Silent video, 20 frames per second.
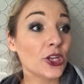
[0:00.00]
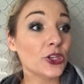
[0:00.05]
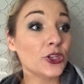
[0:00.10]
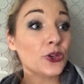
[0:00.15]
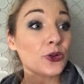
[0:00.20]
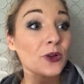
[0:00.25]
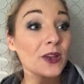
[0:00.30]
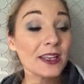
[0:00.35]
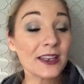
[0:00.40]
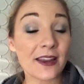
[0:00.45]

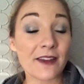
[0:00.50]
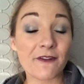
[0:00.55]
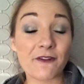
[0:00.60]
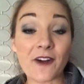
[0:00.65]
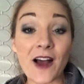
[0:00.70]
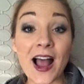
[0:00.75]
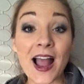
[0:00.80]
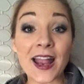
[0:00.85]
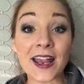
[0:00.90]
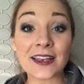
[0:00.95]
You can
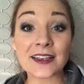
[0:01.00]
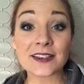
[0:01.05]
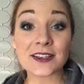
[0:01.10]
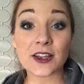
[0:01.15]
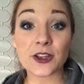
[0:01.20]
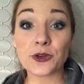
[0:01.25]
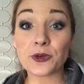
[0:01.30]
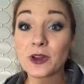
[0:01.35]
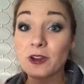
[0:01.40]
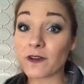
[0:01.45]
find
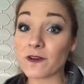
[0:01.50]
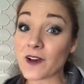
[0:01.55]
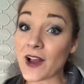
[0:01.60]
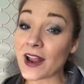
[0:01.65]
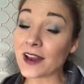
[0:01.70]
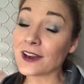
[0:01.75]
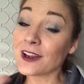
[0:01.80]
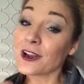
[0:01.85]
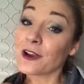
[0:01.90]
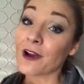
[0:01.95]

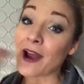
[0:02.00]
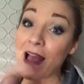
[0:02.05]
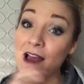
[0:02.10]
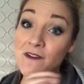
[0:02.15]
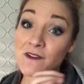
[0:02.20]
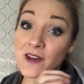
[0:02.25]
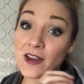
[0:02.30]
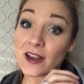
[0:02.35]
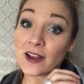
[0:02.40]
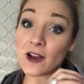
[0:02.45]
a
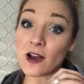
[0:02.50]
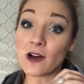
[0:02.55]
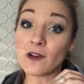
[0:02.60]
graphic